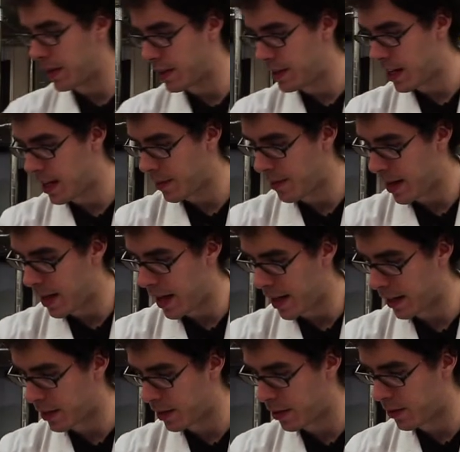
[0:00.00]
going to take my
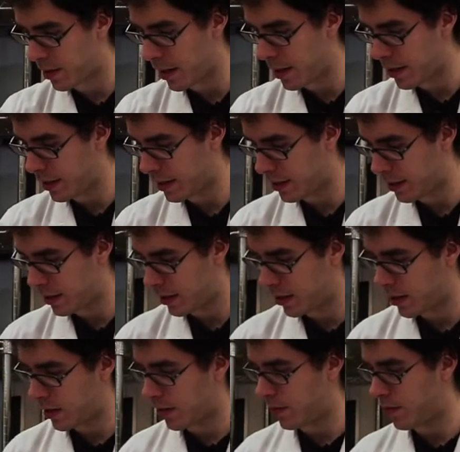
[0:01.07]
hot glue gun,
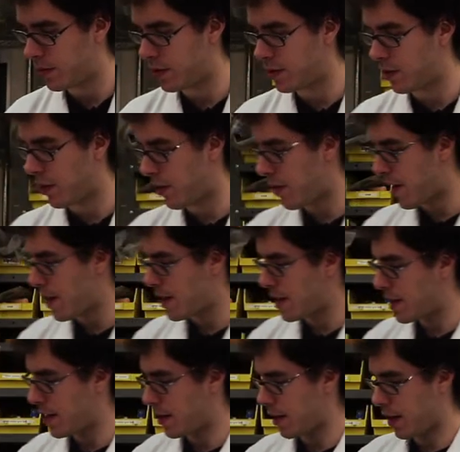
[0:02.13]
which is
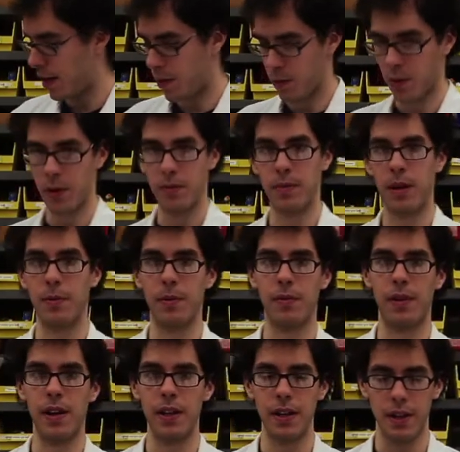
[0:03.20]
already warmed up and
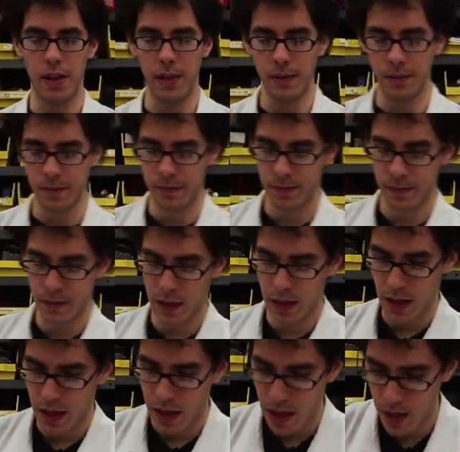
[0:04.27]
ready to go. And
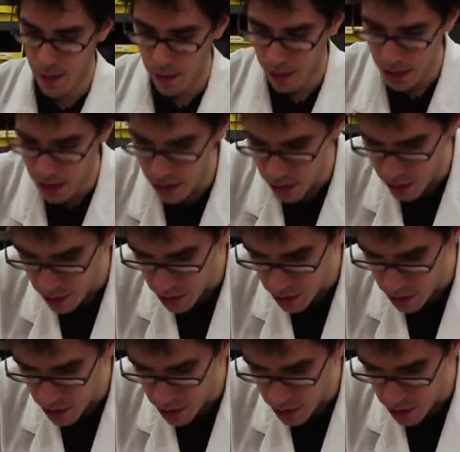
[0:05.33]
what we're going to do